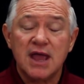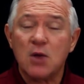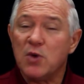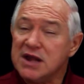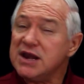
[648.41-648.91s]

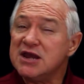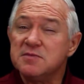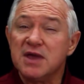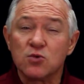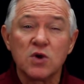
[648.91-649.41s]
And we need to
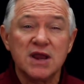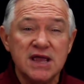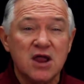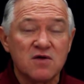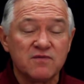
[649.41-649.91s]
be really
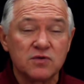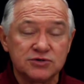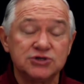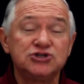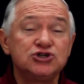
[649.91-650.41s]
careful
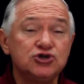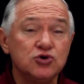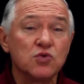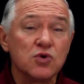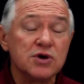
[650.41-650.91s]
to
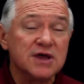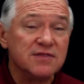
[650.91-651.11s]
steward